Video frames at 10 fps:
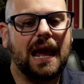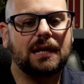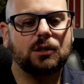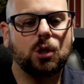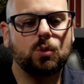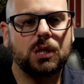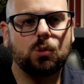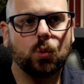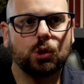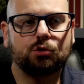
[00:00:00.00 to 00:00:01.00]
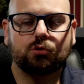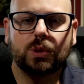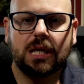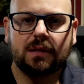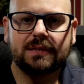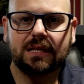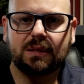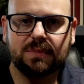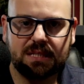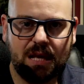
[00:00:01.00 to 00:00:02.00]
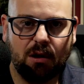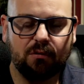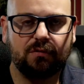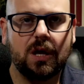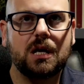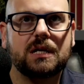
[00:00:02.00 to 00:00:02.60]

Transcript: and Loki were truly hunting himself,